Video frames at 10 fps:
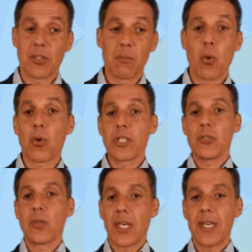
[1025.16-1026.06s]
the more
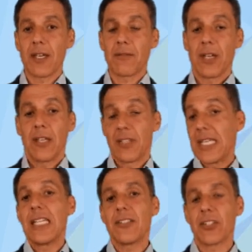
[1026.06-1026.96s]
you give, the
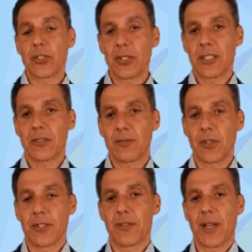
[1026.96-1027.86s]
easier it is
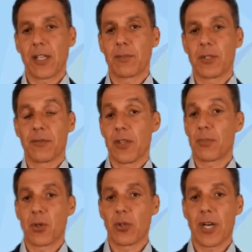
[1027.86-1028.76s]
for the developer, for the
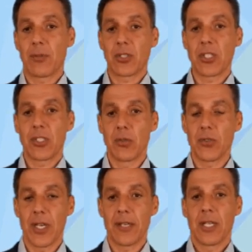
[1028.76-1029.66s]
programmer to
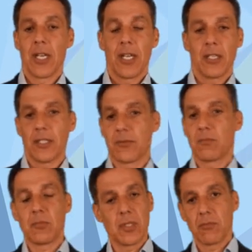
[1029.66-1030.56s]
use it.
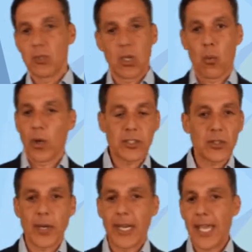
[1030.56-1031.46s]
You know, what's
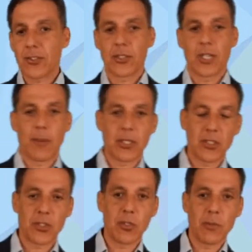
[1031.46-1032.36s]
the right answer? How much
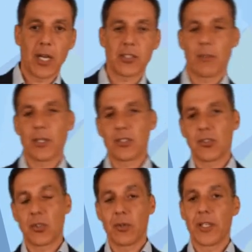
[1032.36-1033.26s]
is too much? How much is
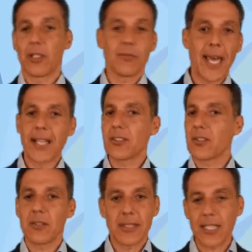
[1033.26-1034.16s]
too little?
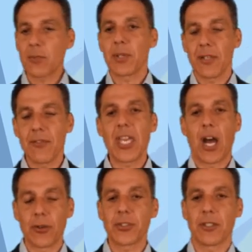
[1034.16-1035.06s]
That's that's a bit of the
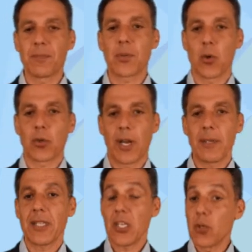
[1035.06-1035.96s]
art of
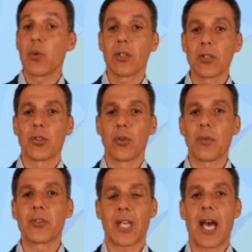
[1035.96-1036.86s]
programming that you will learn
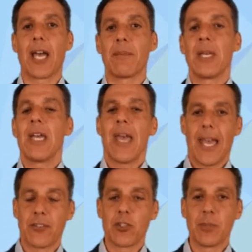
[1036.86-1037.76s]
over time
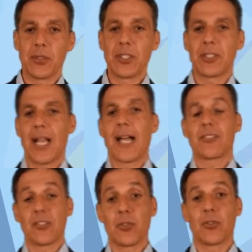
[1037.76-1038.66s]
as you build these
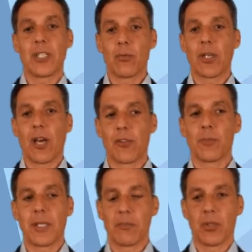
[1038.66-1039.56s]
classes and you see what other
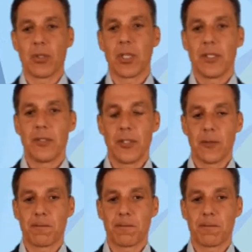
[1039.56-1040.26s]
people do.